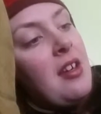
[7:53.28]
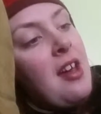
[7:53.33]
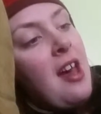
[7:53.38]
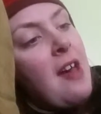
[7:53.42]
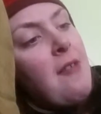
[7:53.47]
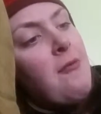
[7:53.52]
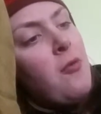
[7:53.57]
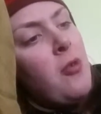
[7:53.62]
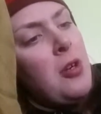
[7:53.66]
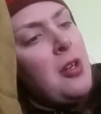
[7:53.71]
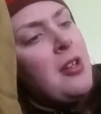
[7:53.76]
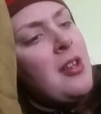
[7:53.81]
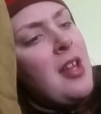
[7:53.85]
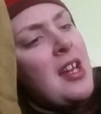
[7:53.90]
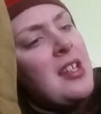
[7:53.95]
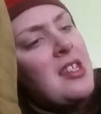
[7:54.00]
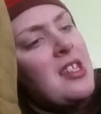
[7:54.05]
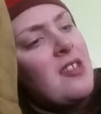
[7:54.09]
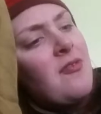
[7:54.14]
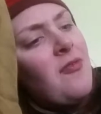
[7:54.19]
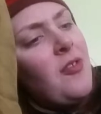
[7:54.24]
I've worn
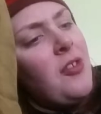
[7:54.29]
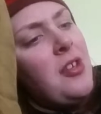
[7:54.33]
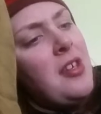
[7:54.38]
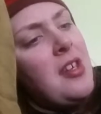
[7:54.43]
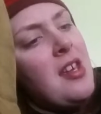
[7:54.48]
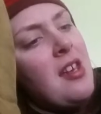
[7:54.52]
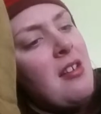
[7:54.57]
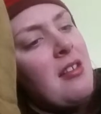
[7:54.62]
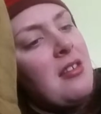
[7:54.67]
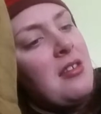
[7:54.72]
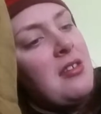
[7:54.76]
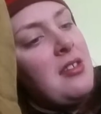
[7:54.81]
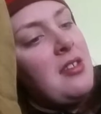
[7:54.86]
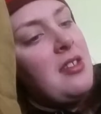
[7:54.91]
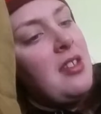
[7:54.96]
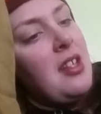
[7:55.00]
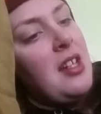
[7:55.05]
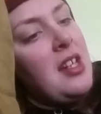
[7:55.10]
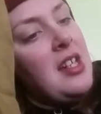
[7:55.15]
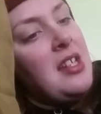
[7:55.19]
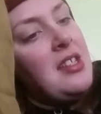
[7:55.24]
glasses for years,
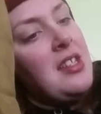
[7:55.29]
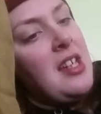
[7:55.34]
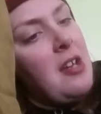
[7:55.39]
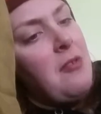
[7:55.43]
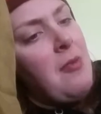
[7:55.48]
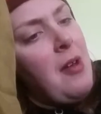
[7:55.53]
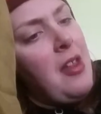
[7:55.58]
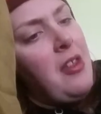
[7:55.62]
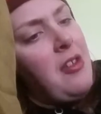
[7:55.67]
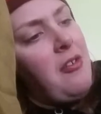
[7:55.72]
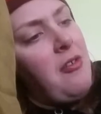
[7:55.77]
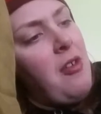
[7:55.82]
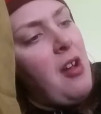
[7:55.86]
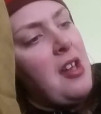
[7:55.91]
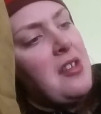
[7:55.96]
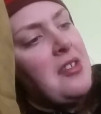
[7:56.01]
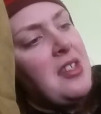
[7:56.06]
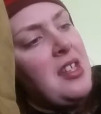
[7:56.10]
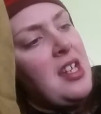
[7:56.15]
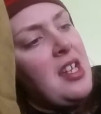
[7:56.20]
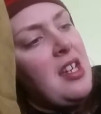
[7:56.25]
he said rather
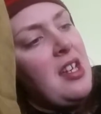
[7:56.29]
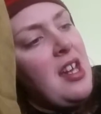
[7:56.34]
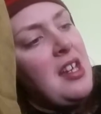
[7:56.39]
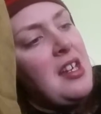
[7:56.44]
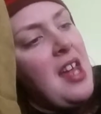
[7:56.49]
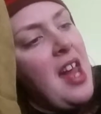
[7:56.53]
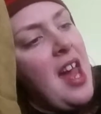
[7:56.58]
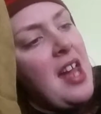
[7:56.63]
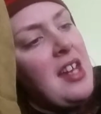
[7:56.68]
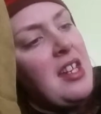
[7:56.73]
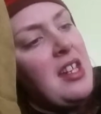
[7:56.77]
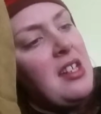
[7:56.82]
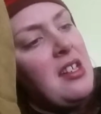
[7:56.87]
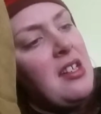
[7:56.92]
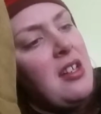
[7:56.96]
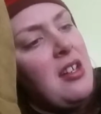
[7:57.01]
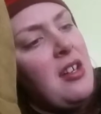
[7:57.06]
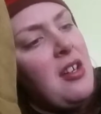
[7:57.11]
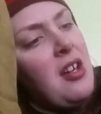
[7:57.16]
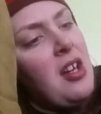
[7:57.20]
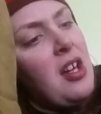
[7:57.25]
crossly, and added,
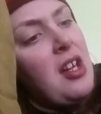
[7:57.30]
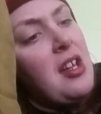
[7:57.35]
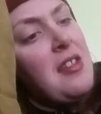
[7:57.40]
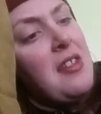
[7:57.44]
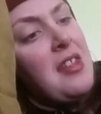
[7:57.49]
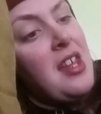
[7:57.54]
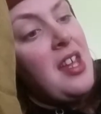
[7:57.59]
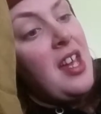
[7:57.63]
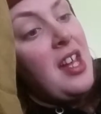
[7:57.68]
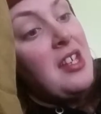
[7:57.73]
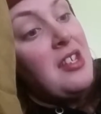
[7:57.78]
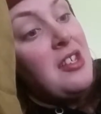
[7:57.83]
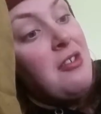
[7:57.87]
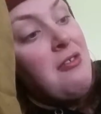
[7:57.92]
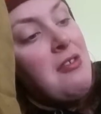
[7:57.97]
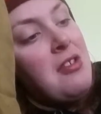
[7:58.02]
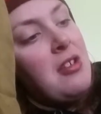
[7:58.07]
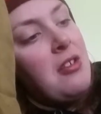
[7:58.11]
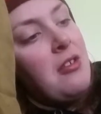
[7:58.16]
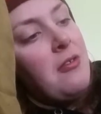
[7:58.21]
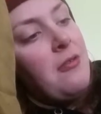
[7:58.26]
A good thing I knew
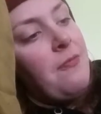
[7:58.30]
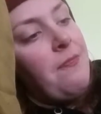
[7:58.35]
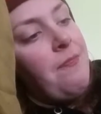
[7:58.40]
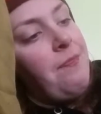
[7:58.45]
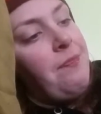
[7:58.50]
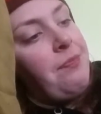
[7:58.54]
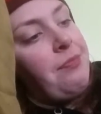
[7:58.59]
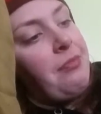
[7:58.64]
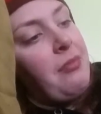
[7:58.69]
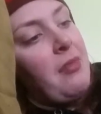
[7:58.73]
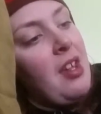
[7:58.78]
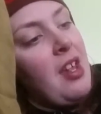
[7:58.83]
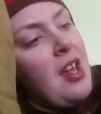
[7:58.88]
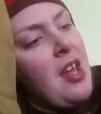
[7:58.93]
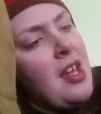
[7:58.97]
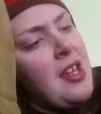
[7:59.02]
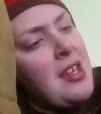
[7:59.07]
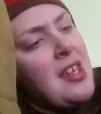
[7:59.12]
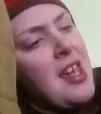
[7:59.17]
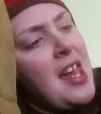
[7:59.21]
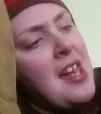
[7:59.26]
you.
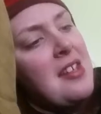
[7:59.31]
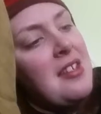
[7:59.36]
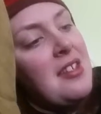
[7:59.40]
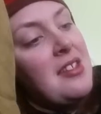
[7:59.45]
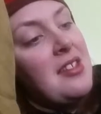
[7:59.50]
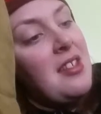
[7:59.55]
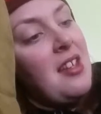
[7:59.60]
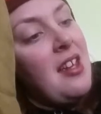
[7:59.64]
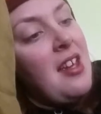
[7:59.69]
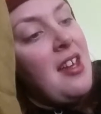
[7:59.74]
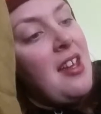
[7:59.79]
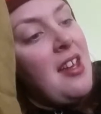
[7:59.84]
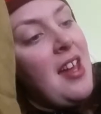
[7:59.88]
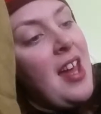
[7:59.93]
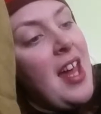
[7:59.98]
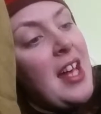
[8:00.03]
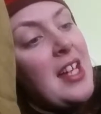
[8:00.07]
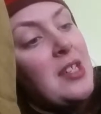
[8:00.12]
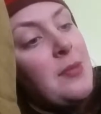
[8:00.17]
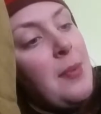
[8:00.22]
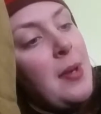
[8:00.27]
Yes,
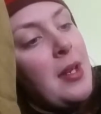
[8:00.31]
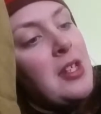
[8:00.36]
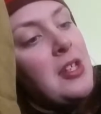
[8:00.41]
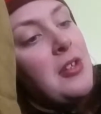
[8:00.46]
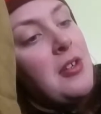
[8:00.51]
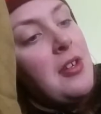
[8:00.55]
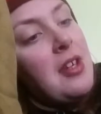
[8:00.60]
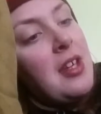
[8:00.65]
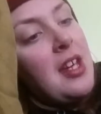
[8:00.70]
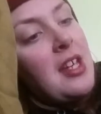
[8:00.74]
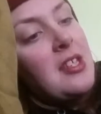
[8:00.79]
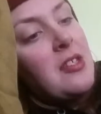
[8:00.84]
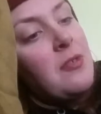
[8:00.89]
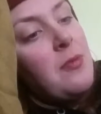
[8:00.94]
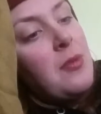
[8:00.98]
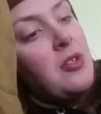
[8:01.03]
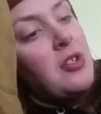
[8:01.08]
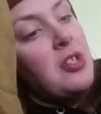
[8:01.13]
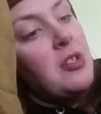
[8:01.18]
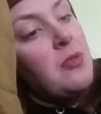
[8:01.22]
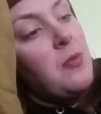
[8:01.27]
I expect you can guess
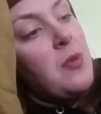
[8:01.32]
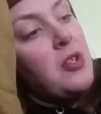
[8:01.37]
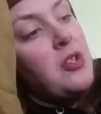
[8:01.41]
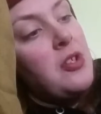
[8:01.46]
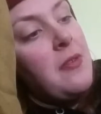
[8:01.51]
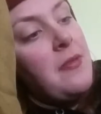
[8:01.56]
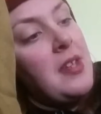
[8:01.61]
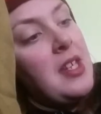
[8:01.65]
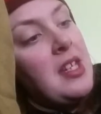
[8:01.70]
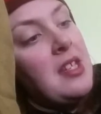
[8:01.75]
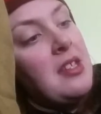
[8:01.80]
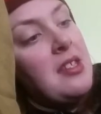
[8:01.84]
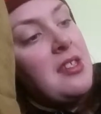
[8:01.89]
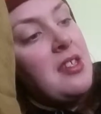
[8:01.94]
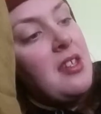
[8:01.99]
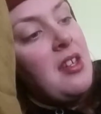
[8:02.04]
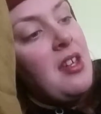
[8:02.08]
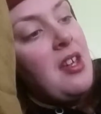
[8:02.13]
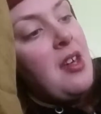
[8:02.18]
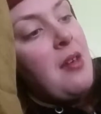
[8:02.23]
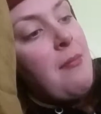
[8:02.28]
which is which of these,
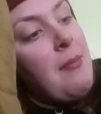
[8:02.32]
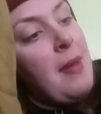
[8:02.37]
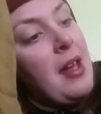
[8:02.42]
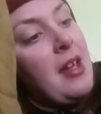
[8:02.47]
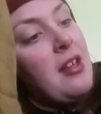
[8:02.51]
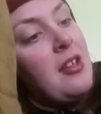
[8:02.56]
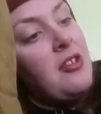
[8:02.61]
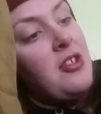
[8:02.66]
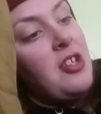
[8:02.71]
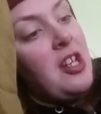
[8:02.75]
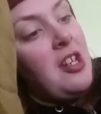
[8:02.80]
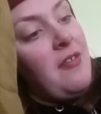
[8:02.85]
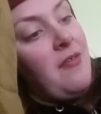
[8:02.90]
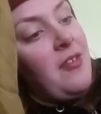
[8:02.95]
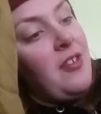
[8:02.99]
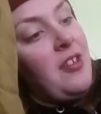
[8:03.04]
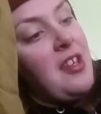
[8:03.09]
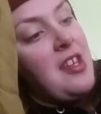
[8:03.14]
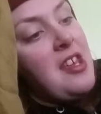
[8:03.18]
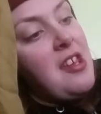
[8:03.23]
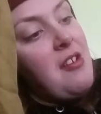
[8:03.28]
Michael,
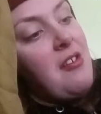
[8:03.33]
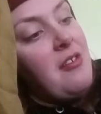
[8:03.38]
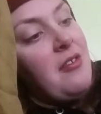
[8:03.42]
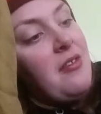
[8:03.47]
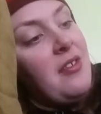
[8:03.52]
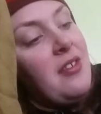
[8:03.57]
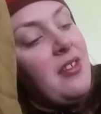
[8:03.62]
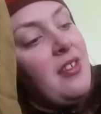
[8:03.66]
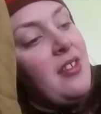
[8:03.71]
Jennifer, Hugh.